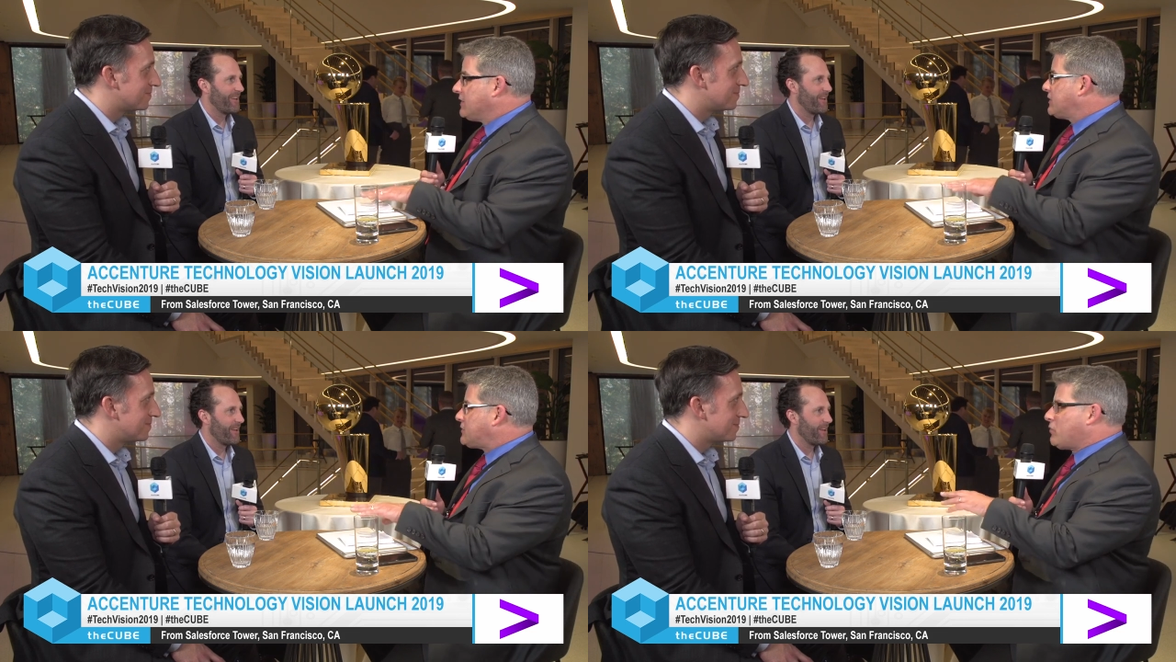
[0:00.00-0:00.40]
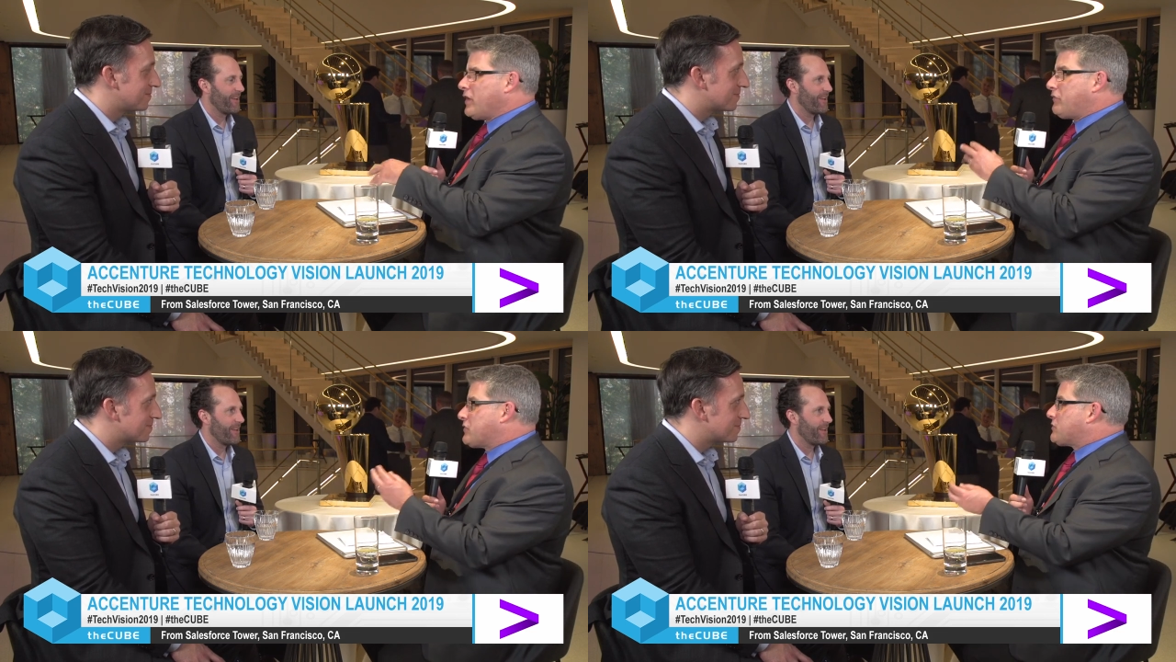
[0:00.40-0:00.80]
Speaker 1: Just
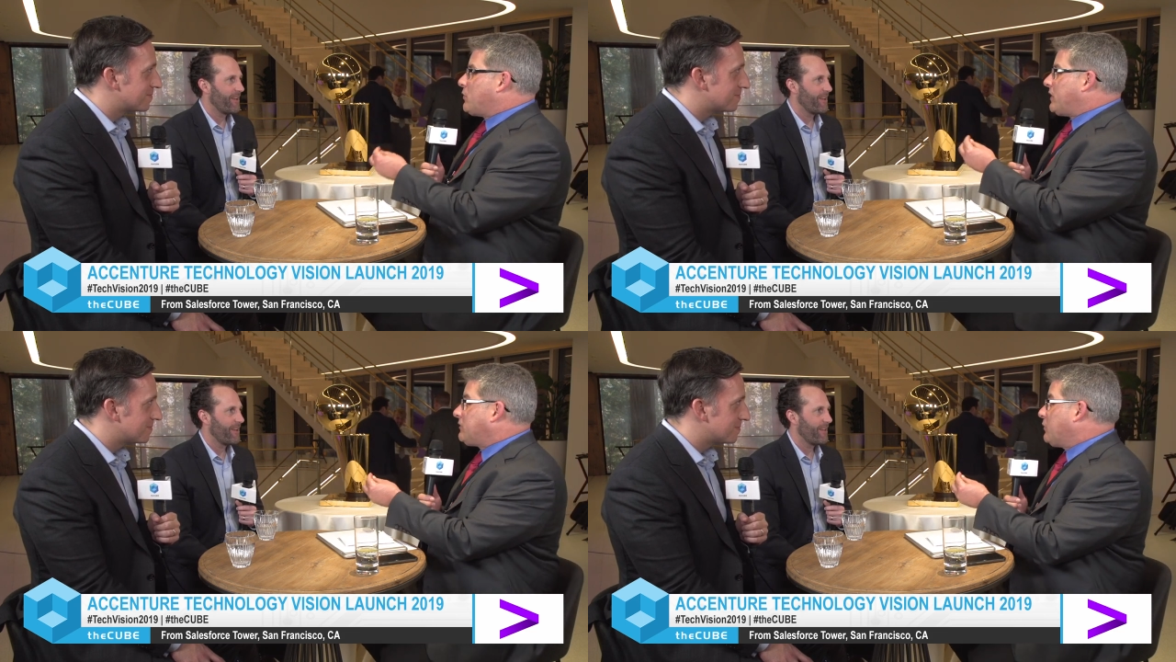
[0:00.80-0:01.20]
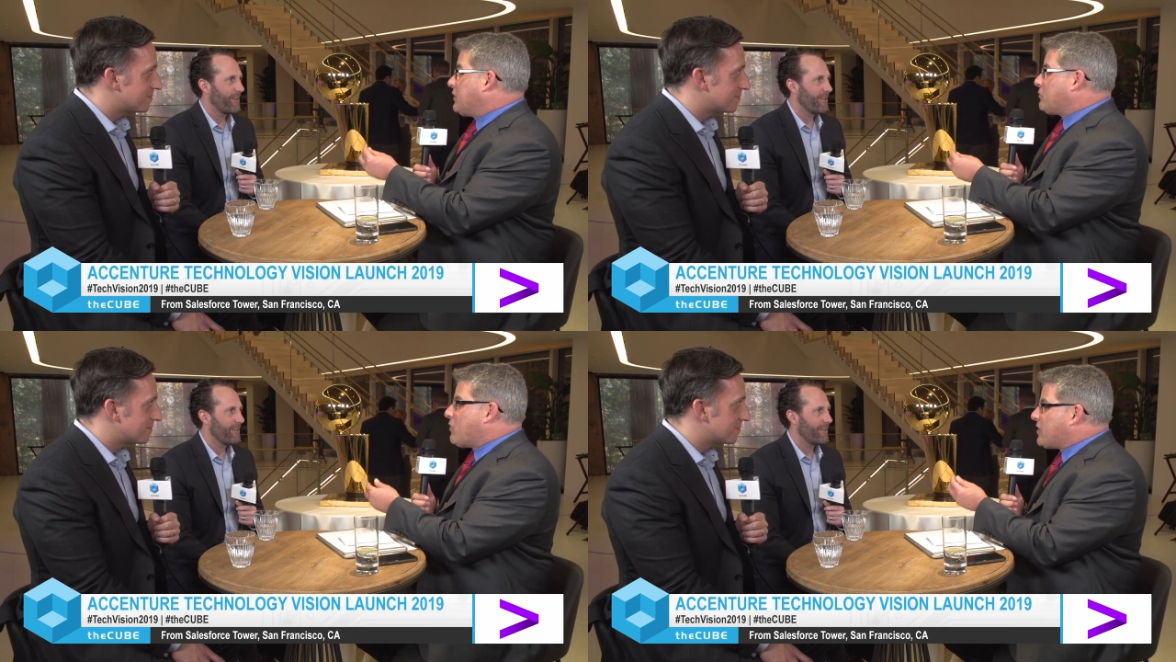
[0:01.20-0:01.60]
what's
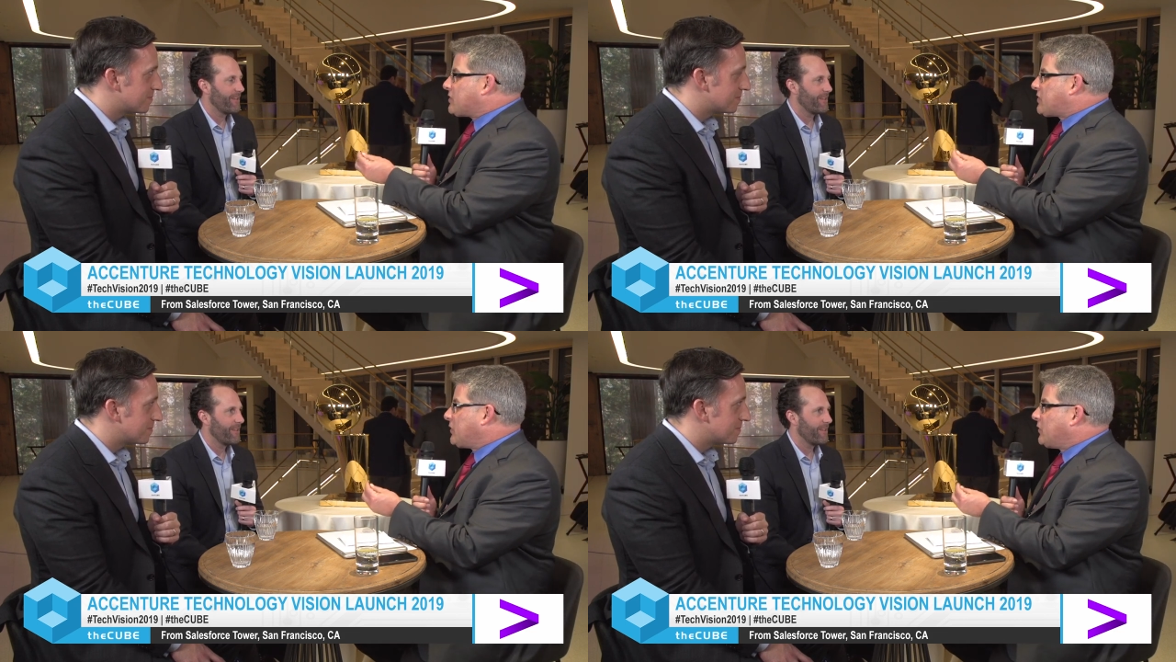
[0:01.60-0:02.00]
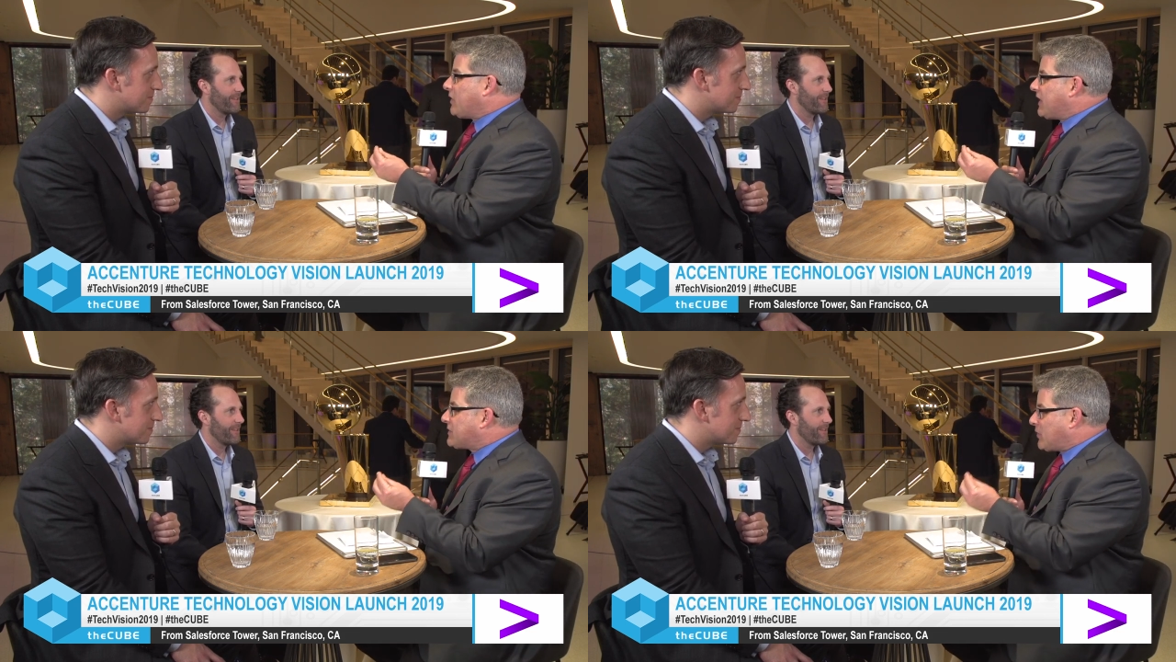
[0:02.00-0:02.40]
one or two
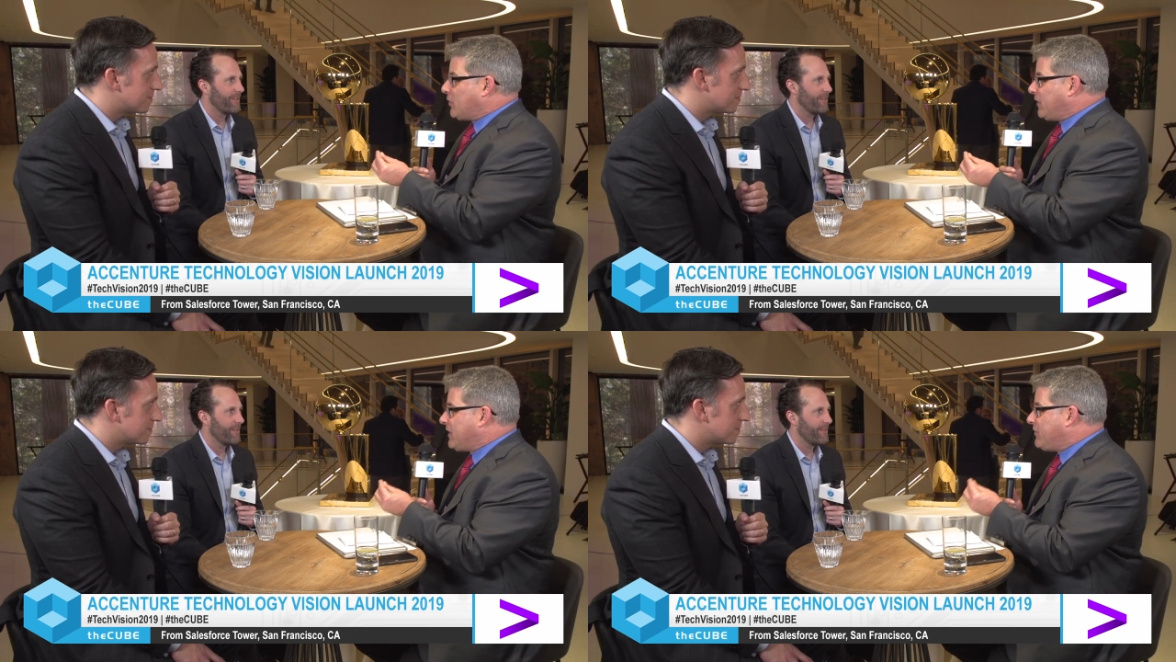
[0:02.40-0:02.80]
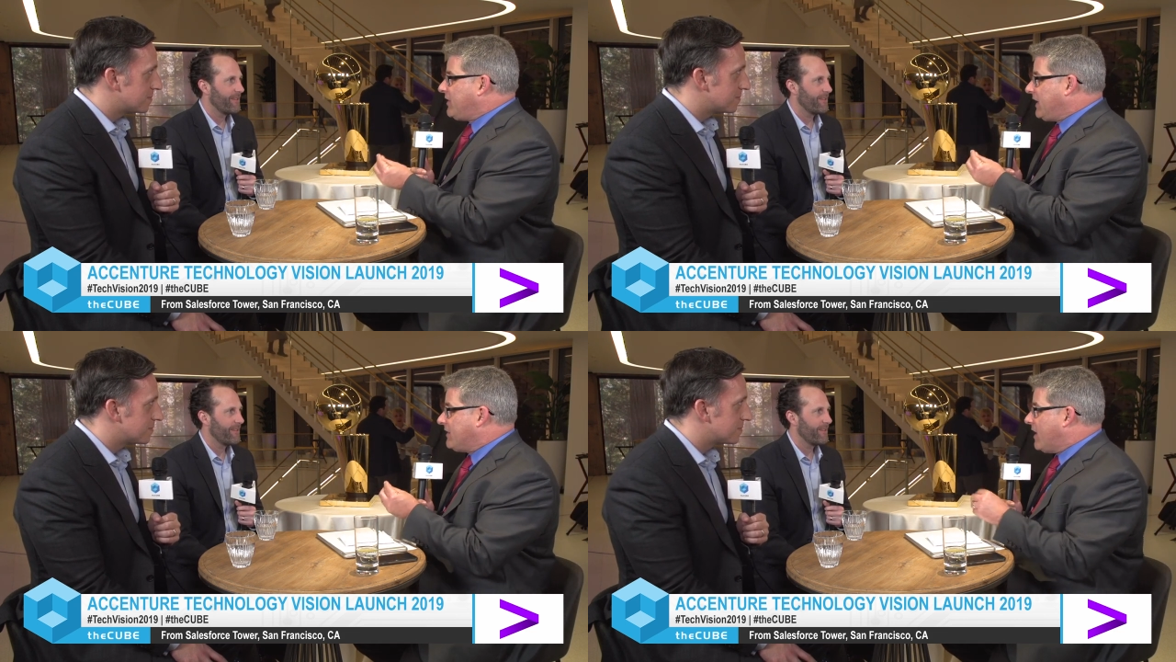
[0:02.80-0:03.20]
like totally
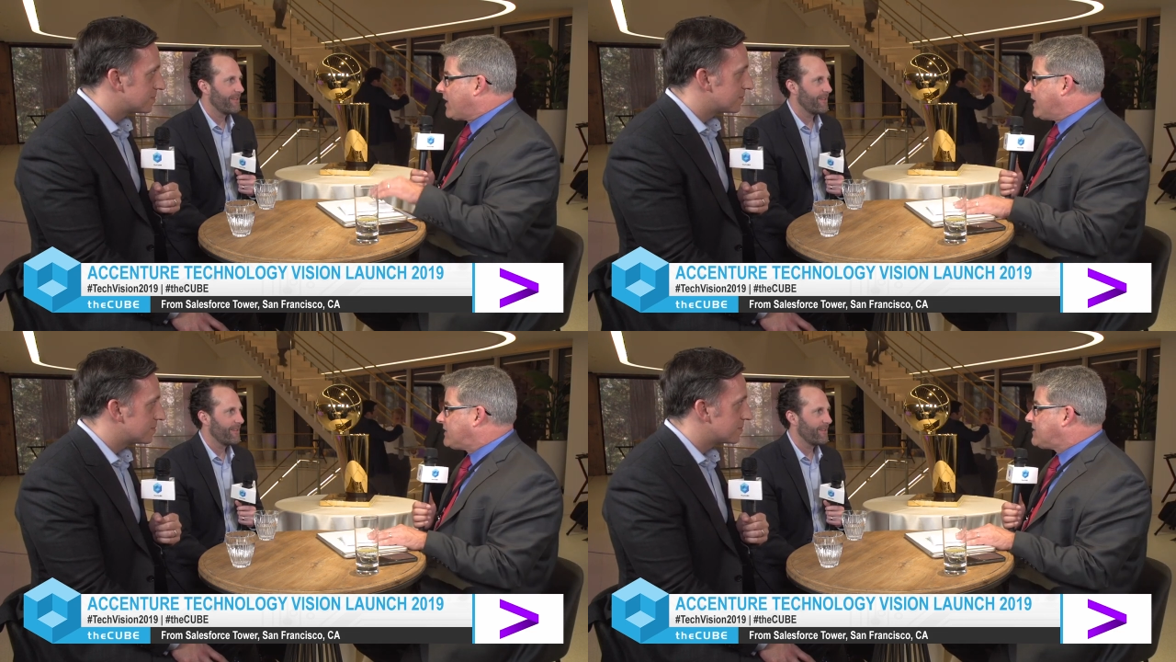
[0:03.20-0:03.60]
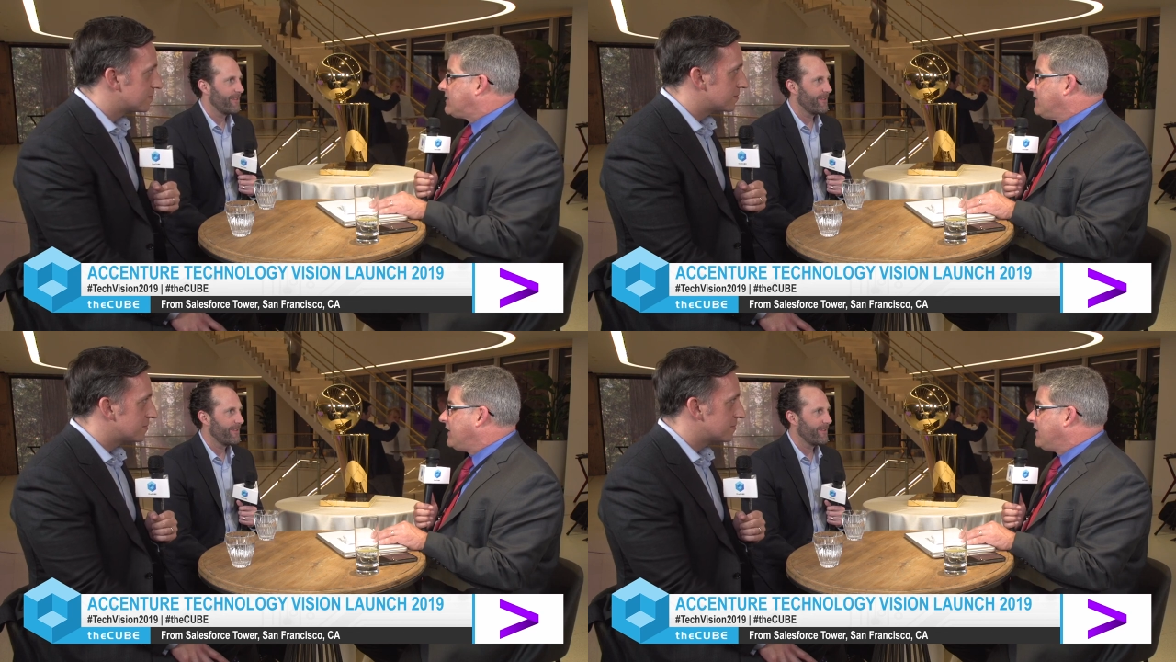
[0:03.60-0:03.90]
unique nuggets